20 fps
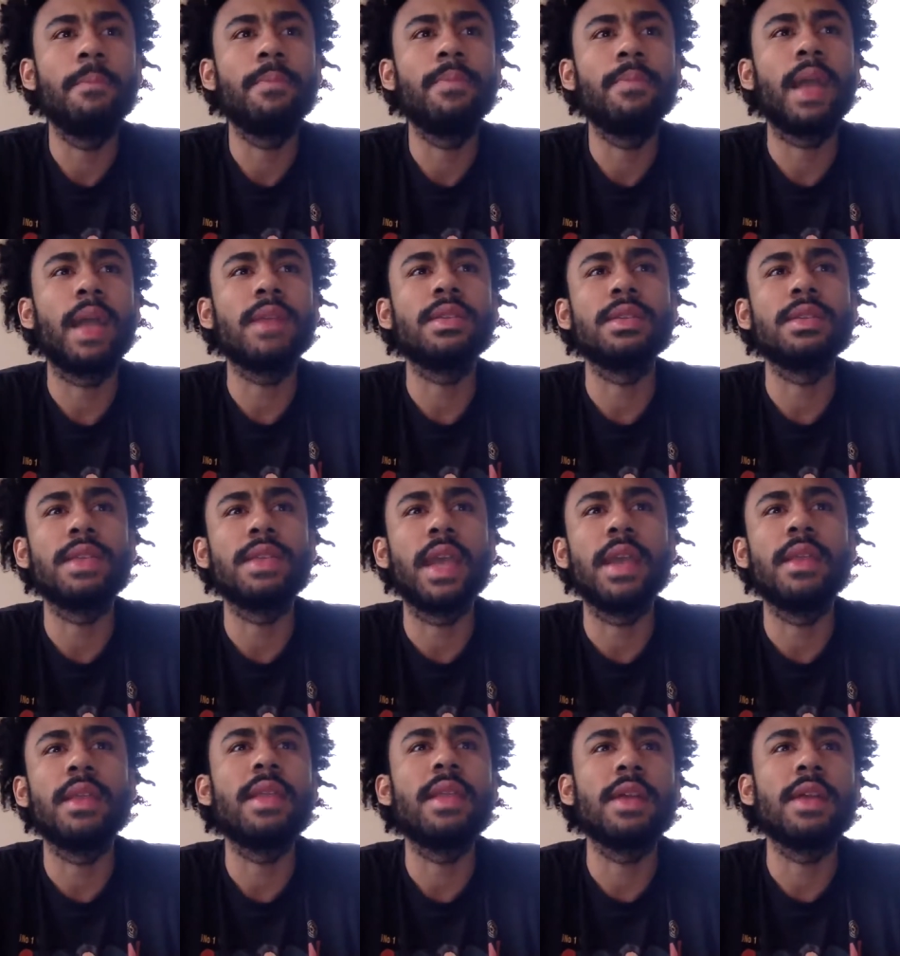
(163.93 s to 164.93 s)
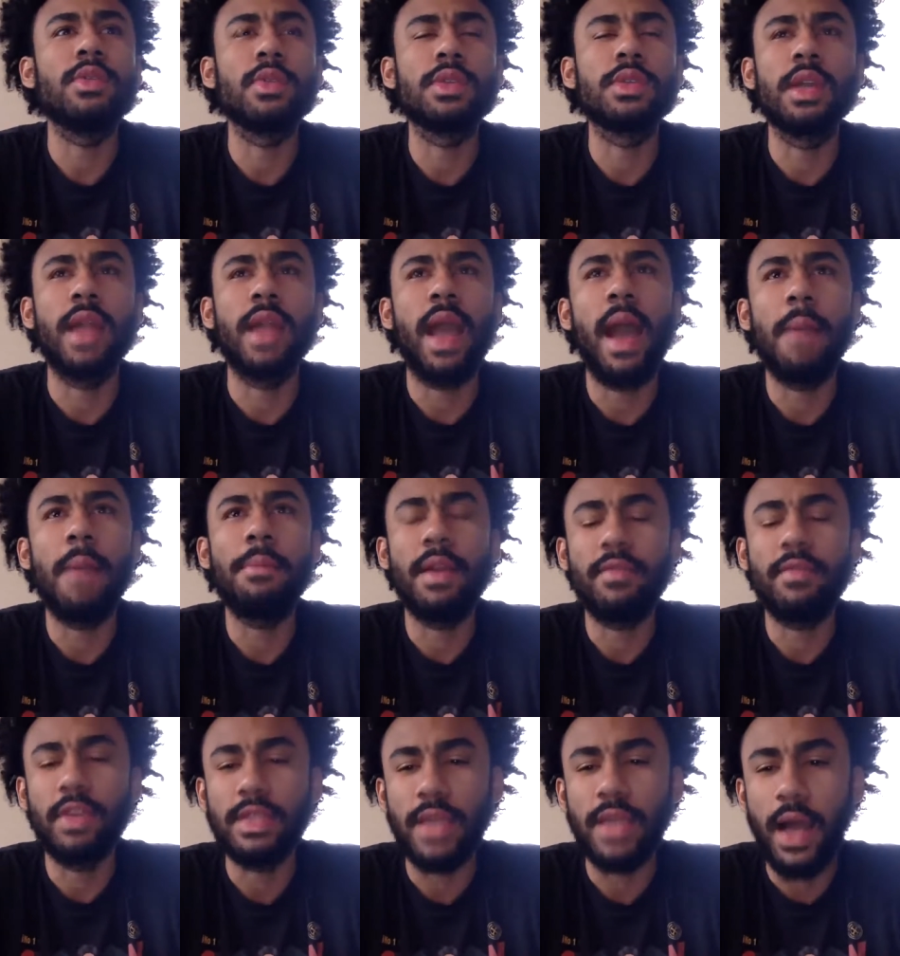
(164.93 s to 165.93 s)
Not to say that that's what's going to happen
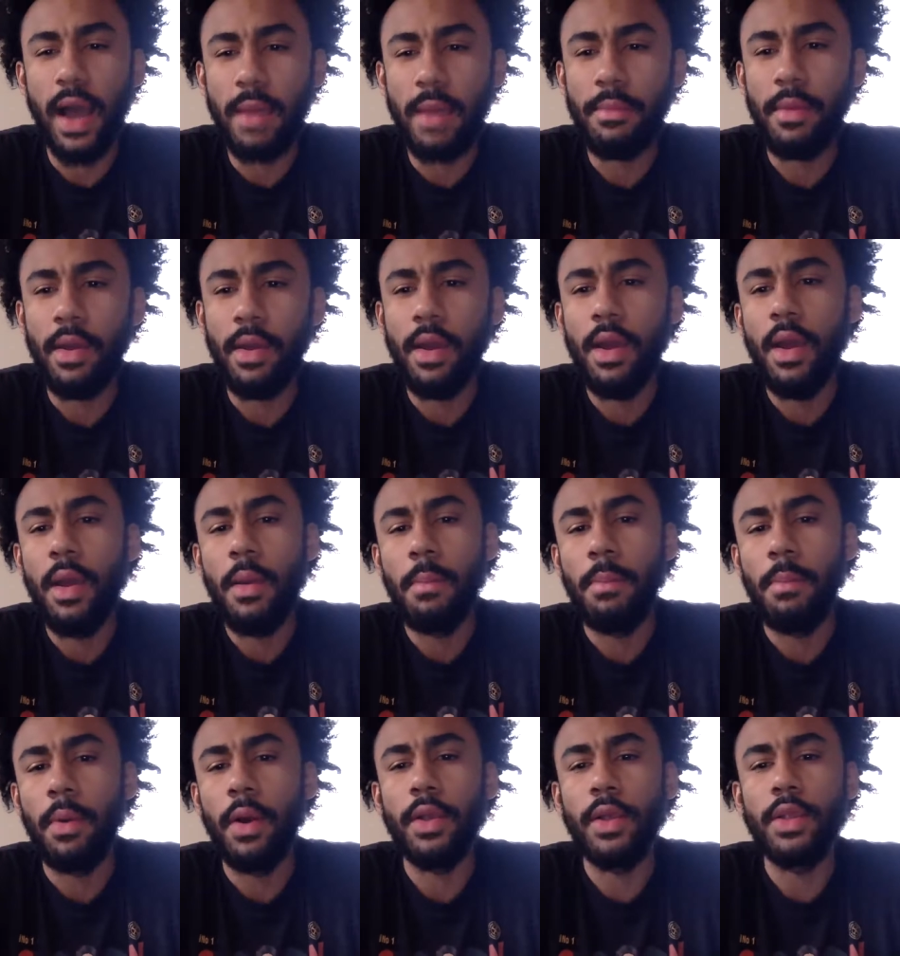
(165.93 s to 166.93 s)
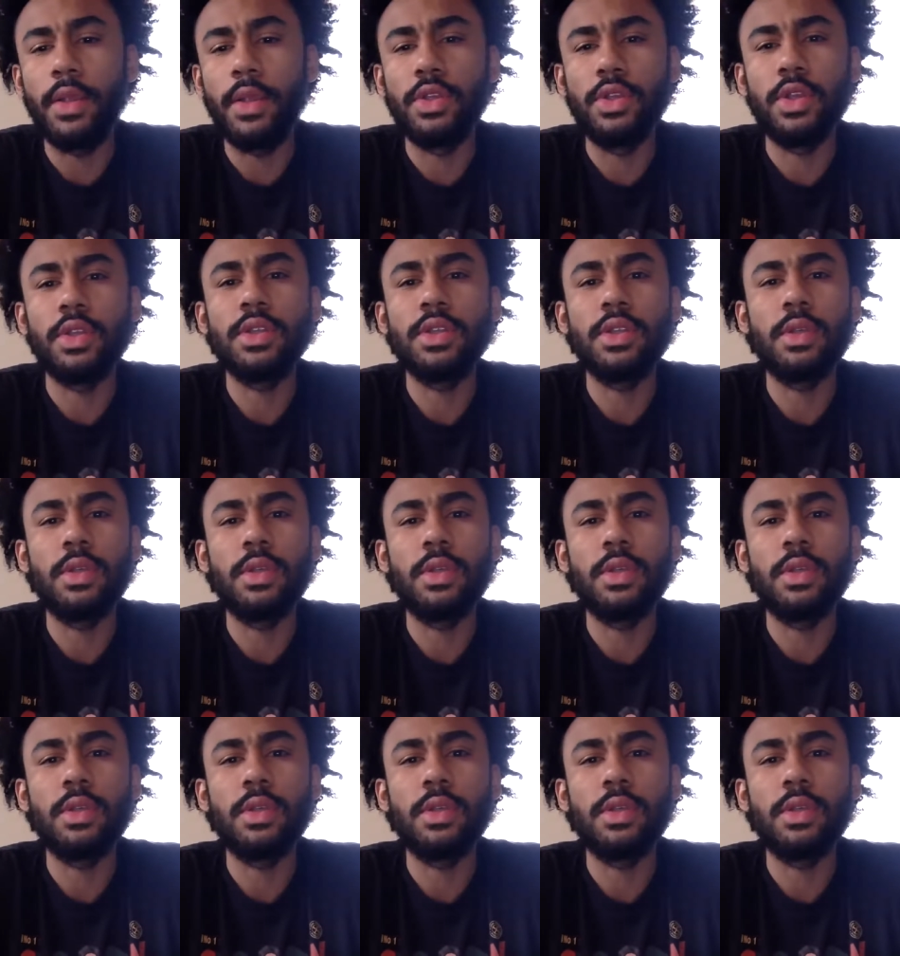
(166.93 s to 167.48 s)
every time, but just to